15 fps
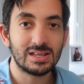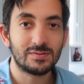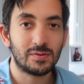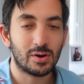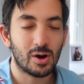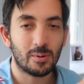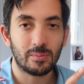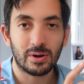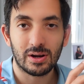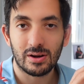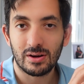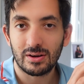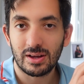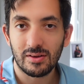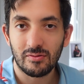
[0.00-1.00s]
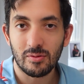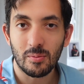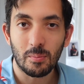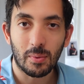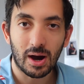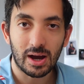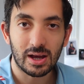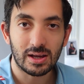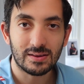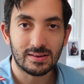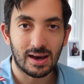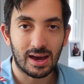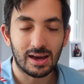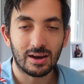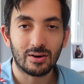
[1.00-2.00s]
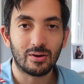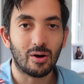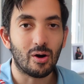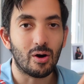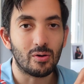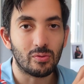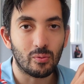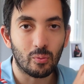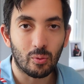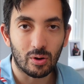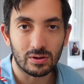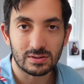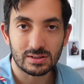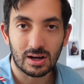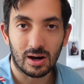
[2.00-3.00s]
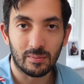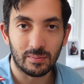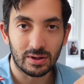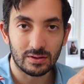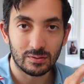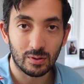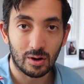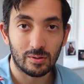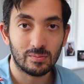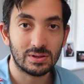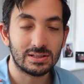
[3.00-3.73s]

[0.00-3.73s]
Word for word: this video, I'm gonna give you my take on what's coming to Home